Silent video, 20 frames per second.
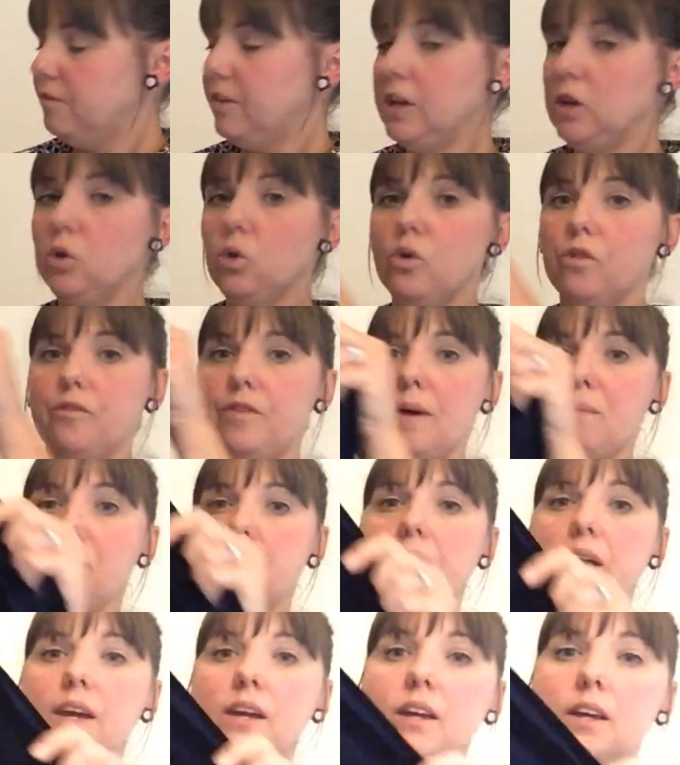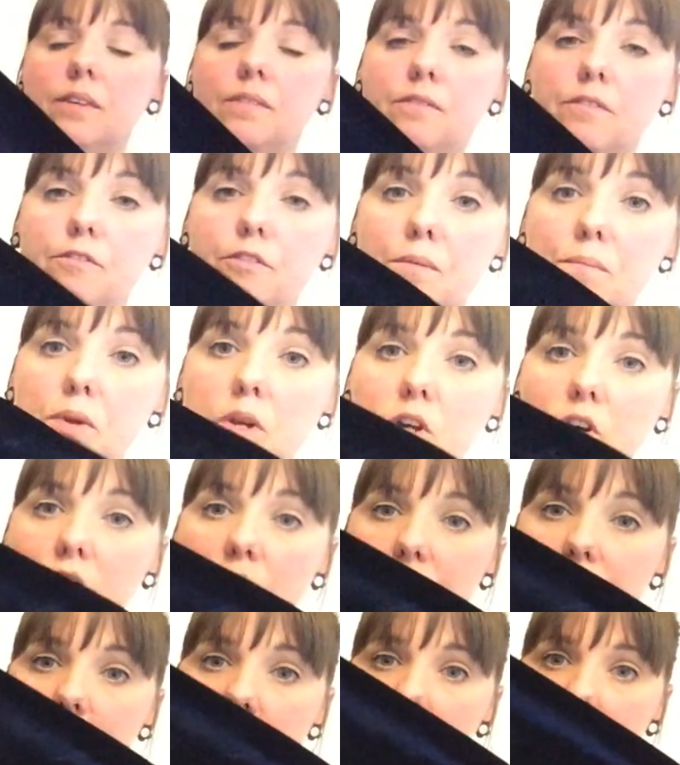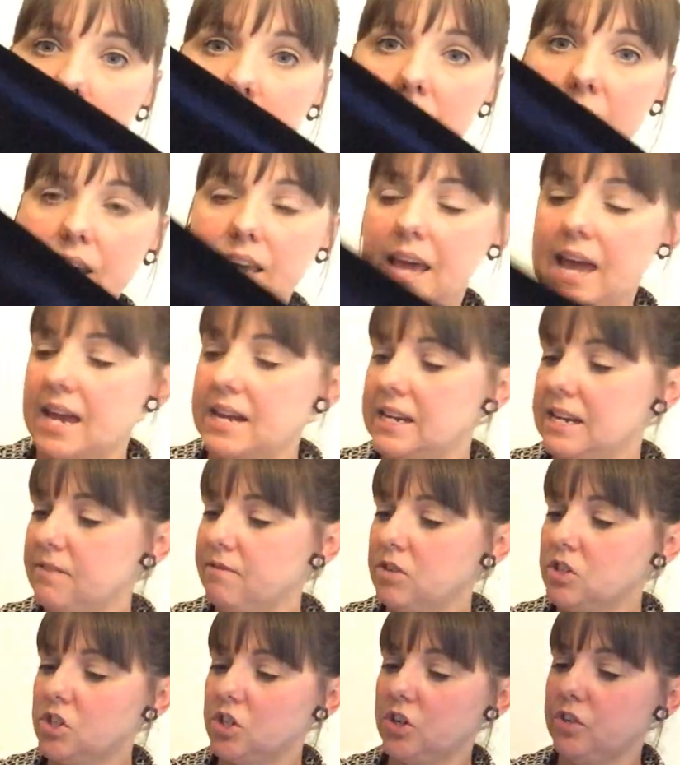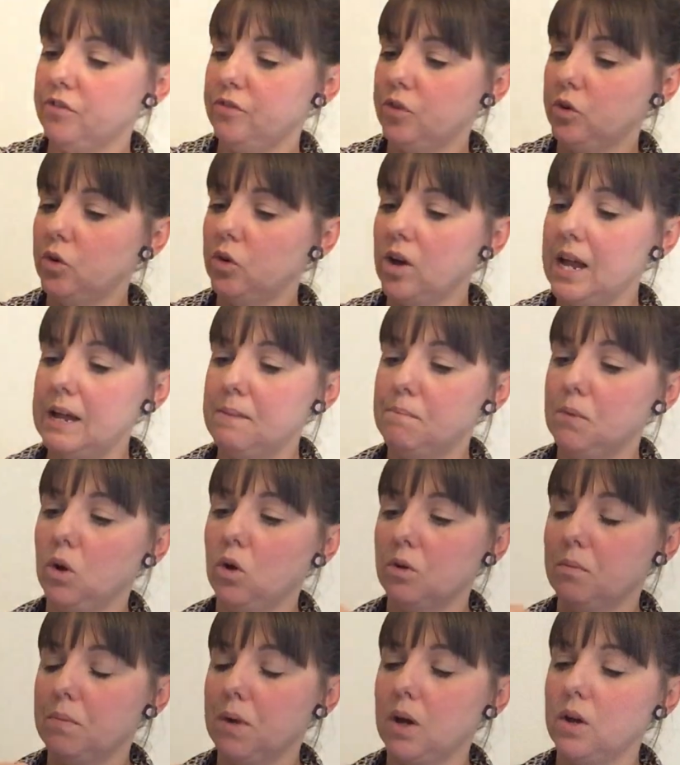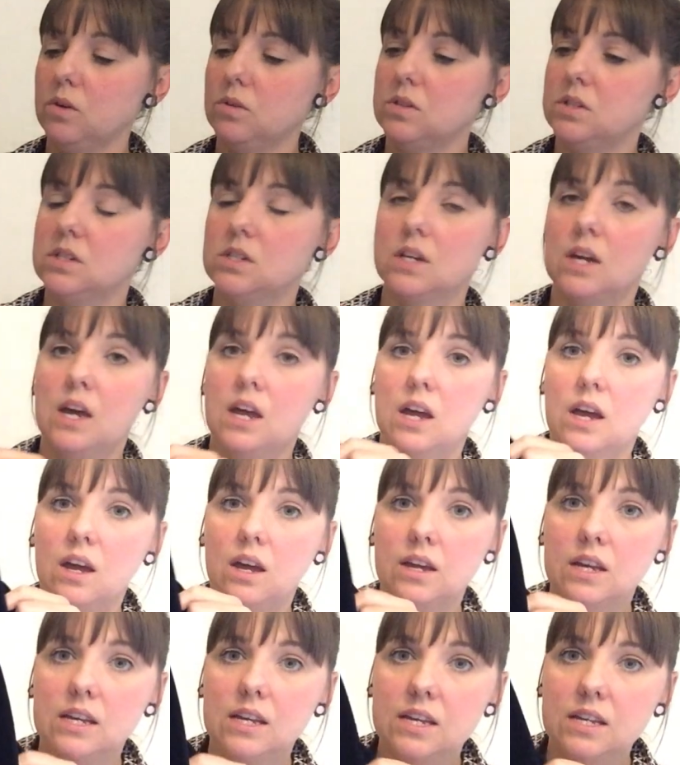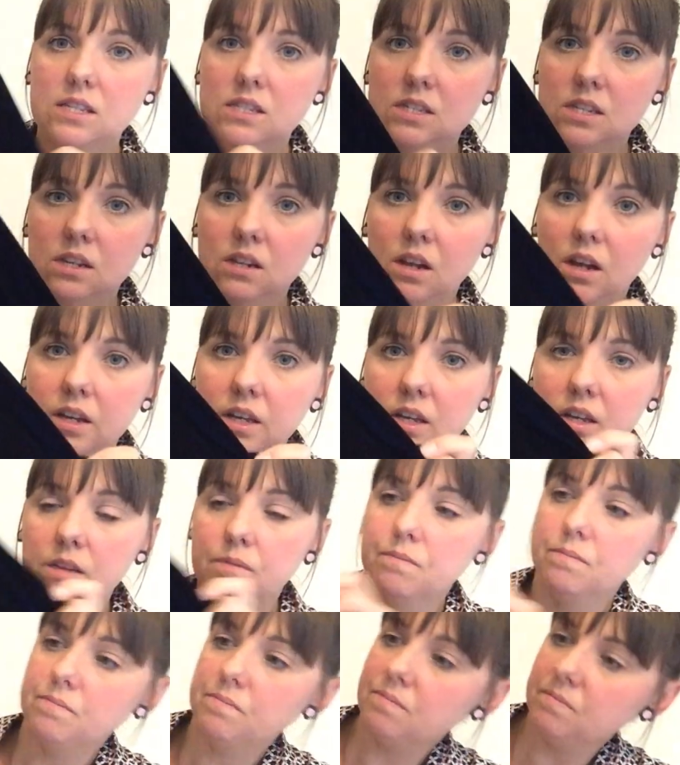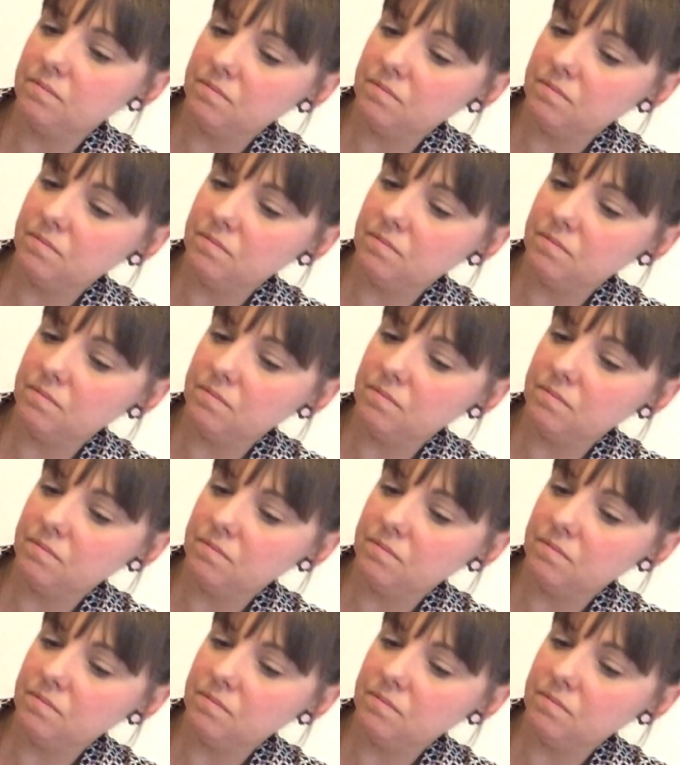velour fabric from Minerva, again in return for a blog post. It is like a